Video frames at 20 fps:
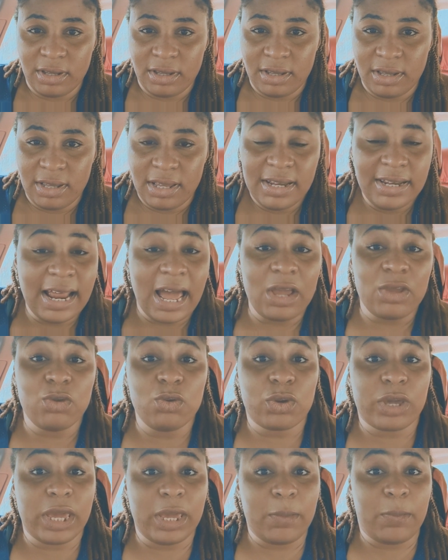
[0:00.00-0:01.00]
Now you
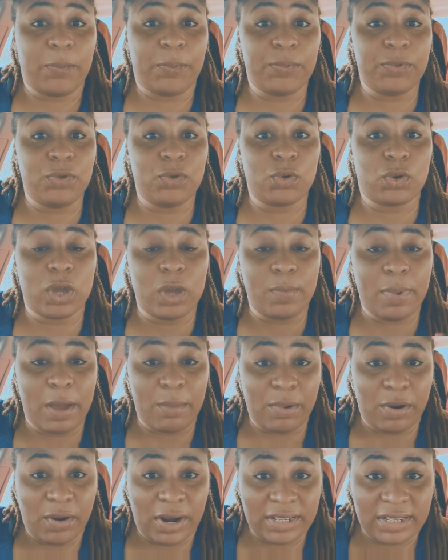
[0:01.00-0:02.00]
keep
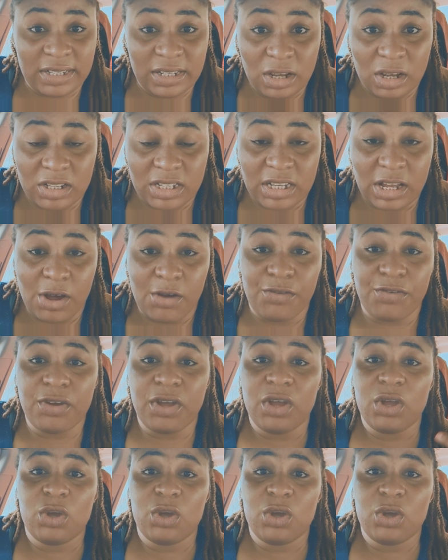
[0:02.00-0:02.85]
embarrassing yourself.